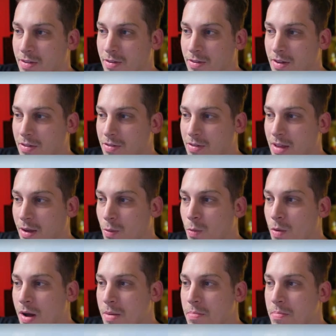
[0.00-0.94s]
So this is like
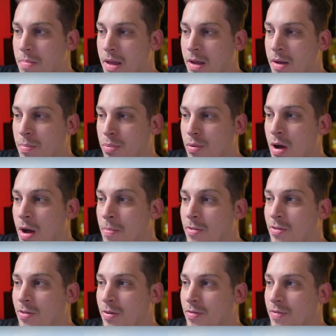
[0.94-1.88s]
one big
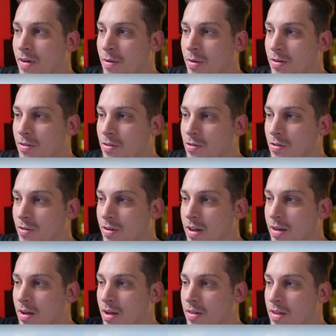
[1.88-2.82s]
prompt. So if I were to just
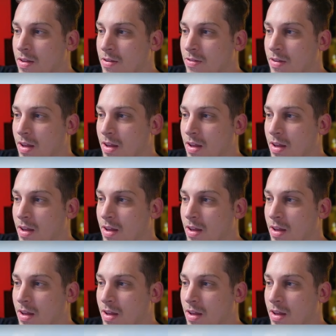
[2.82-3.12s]
click on this